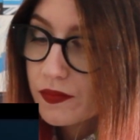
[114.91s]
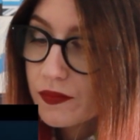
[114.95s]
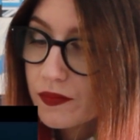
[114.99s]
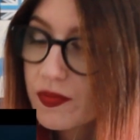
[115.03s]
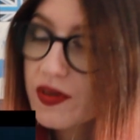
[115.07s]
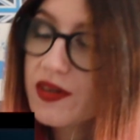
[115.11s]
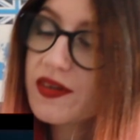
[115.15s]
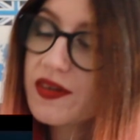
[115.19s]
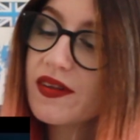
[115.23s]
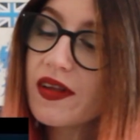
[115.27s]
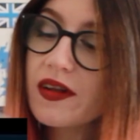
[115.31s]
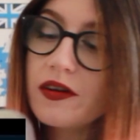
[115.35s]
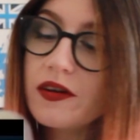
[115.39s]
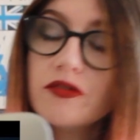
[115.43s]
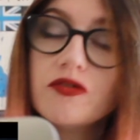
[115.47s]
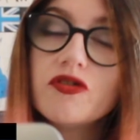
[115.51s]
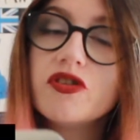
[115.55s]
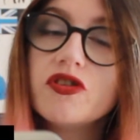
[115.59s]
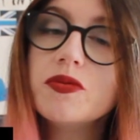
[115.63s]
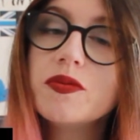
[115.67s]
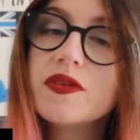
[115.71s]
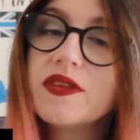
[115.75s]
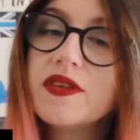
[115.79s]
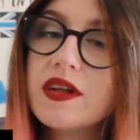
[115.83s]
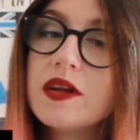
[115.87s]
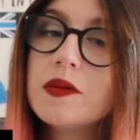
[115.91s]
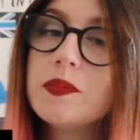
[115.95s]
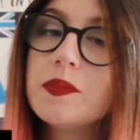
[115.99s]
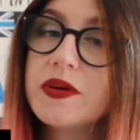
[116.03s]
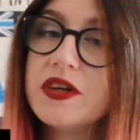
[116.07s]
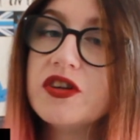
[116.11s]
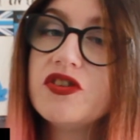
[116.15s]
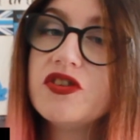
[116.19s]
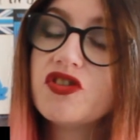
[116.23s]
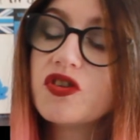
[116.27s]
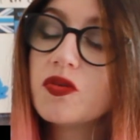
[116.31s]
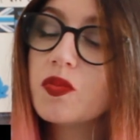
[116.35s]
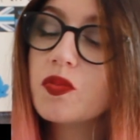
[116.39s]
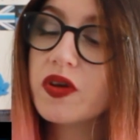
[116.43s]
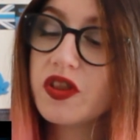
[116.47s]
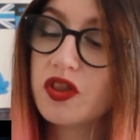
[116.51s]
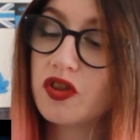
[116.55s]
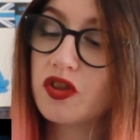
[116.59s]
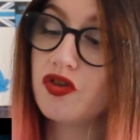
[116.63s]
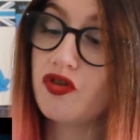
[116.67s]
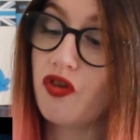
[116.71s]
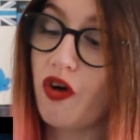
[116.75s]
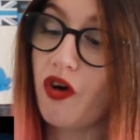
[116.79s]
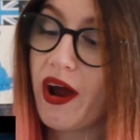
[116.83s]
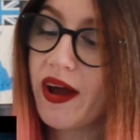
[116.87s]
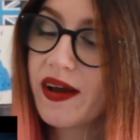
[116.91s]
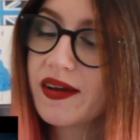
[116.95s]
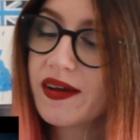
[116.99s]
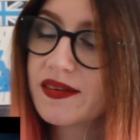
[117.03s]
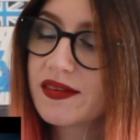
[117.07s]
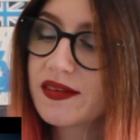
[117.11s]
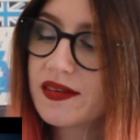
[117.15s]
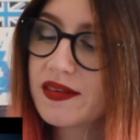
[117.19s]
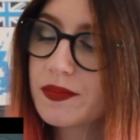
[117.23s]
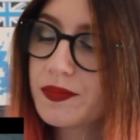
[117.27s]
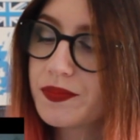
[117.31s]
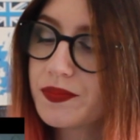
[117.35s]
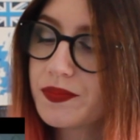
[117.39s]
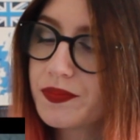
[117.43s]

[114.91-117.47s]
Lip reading: Because I know she was in a picture with the dregs.